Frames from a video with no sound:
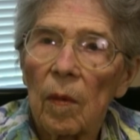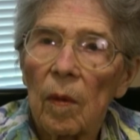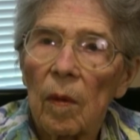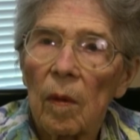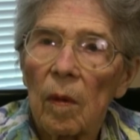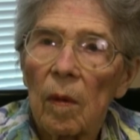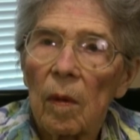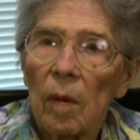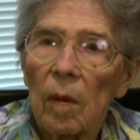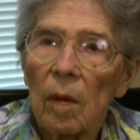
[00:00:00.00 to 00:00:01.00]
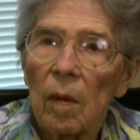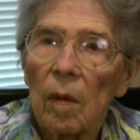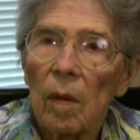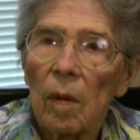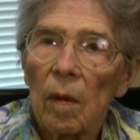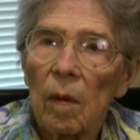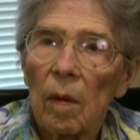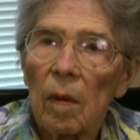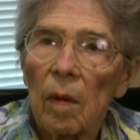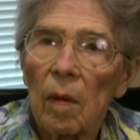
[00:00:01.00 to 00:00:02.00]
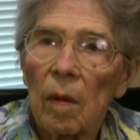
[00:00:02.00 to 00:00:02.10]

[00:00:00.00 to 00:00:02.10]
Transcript: [no speech]